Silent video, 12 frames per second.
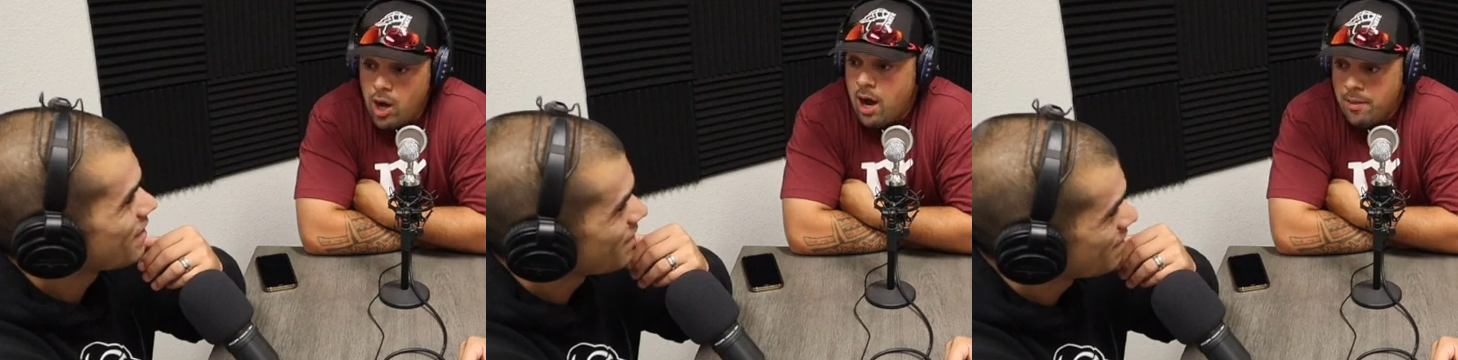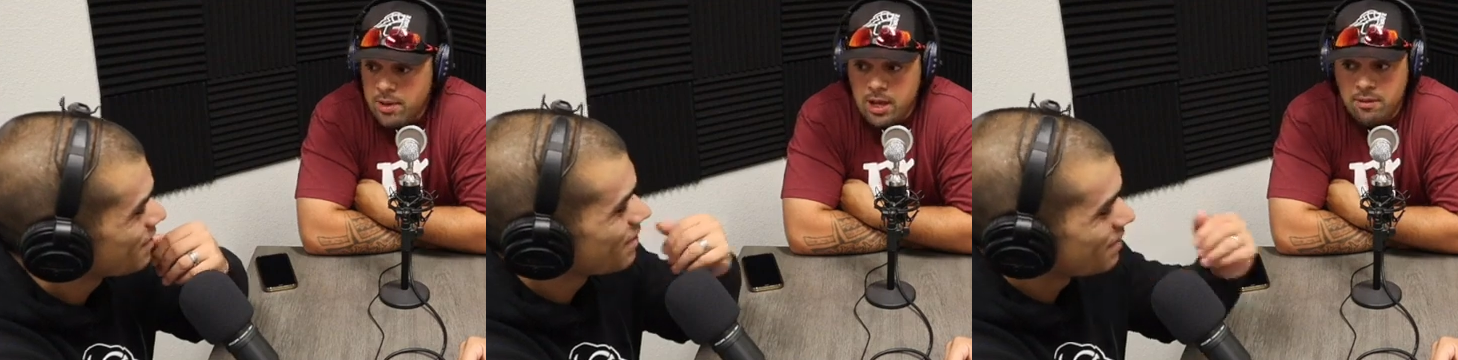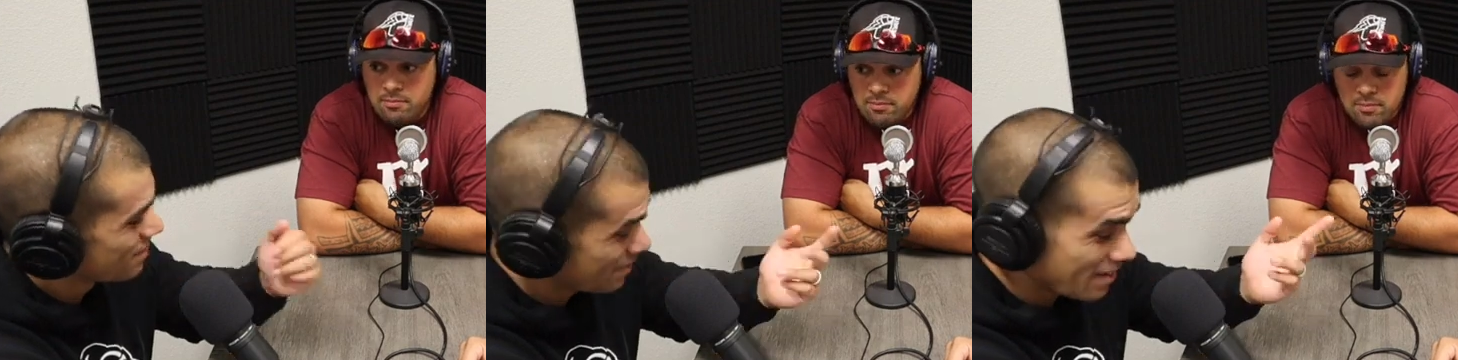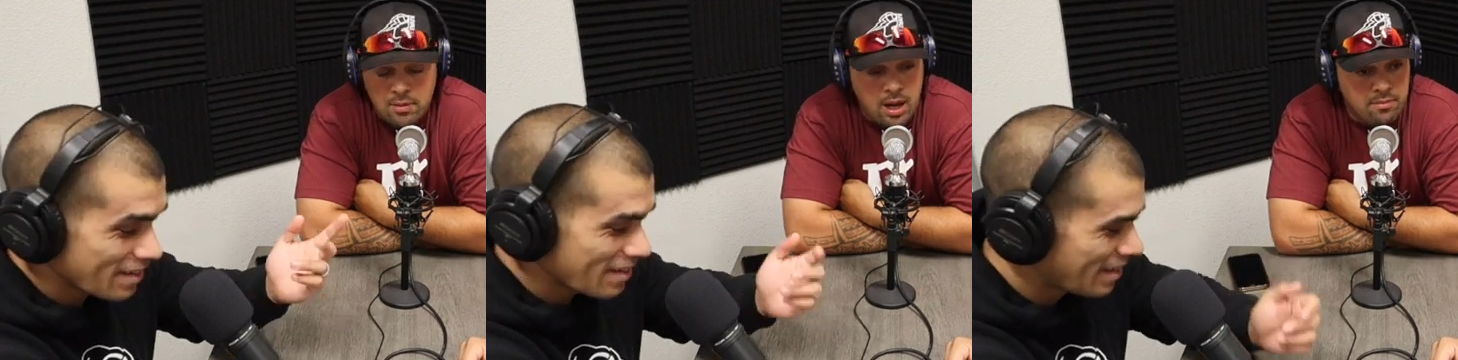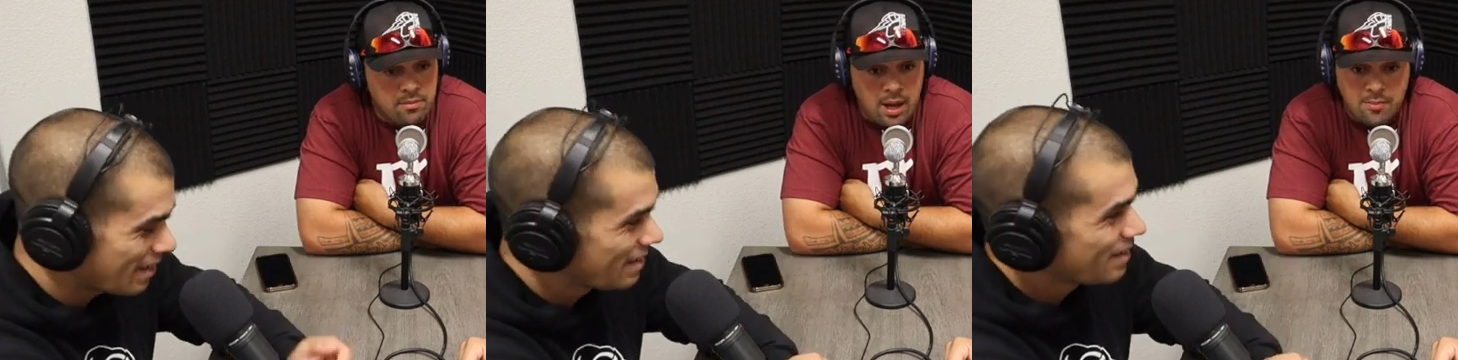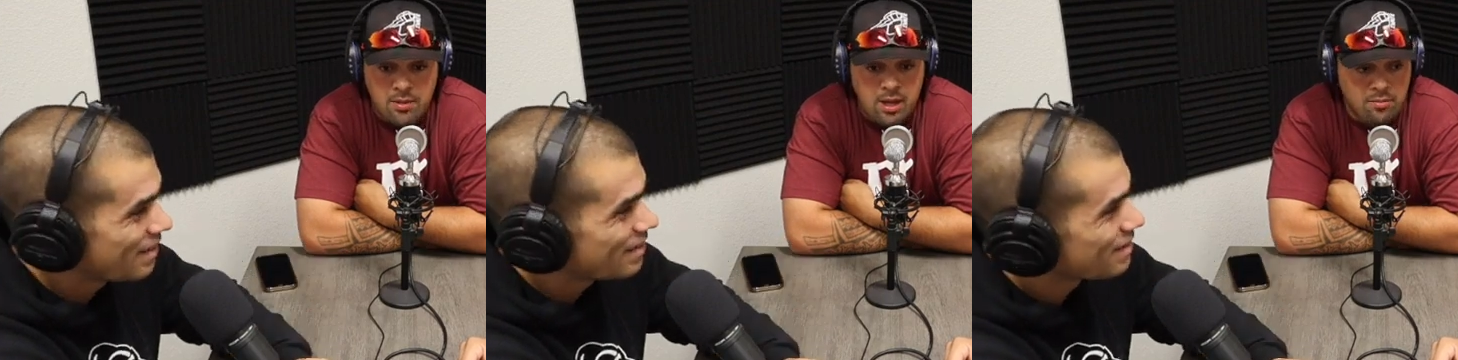Speaker 1: no, I'm him. Yeah, I,
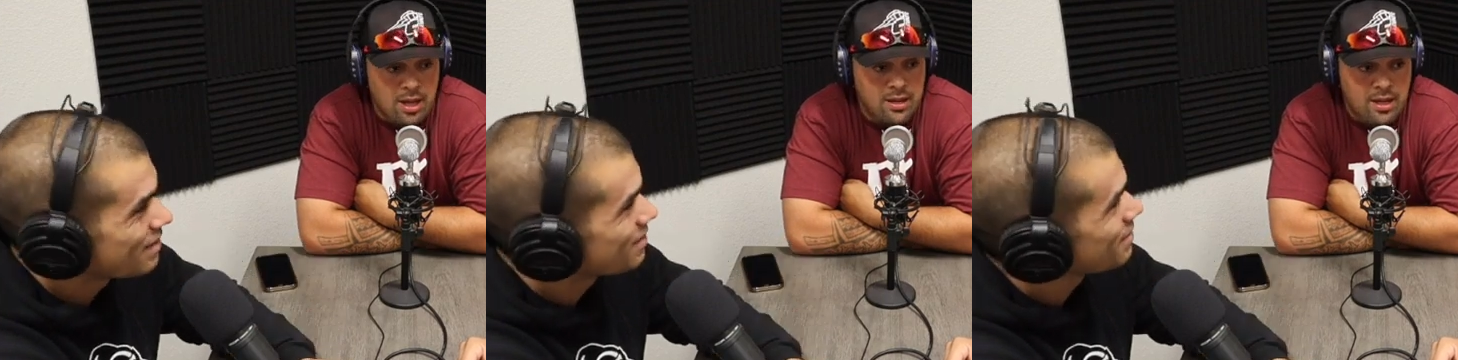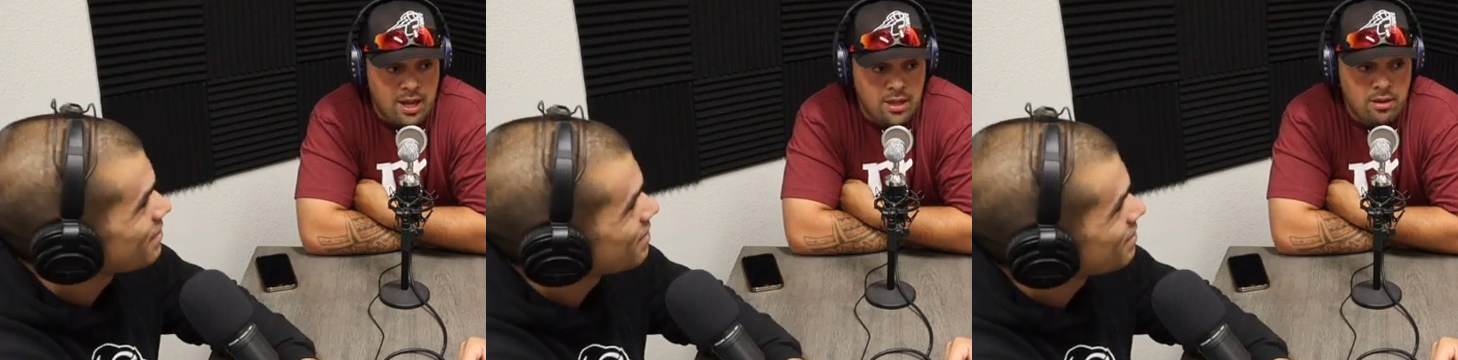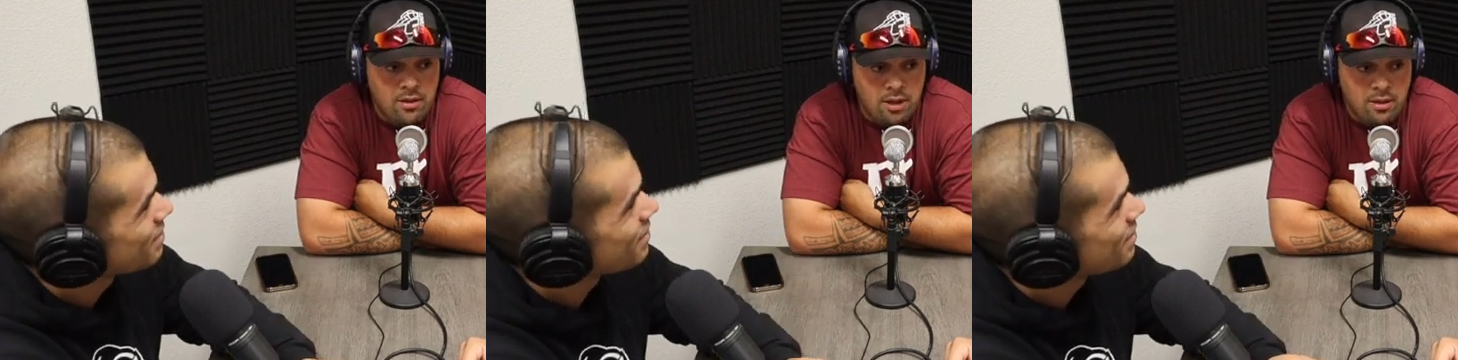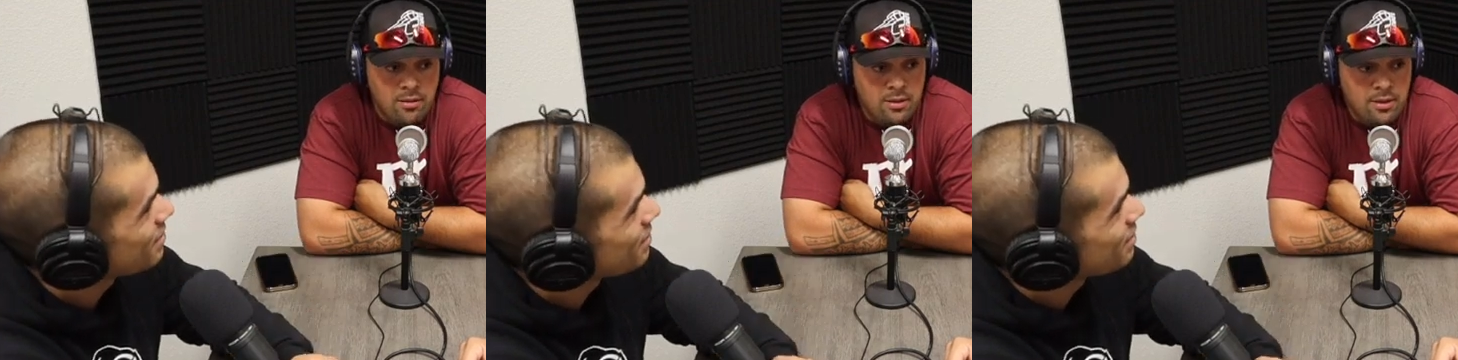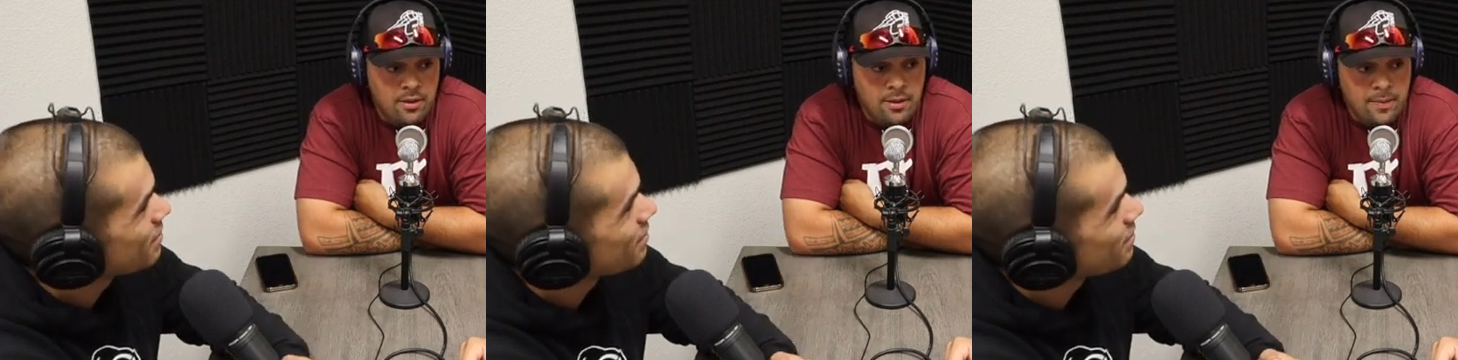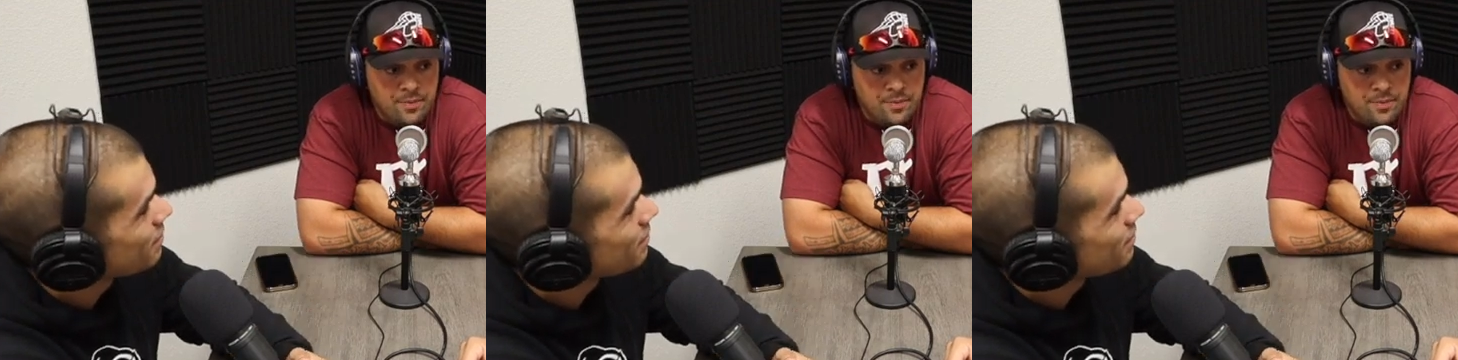am him like that. That's know? good.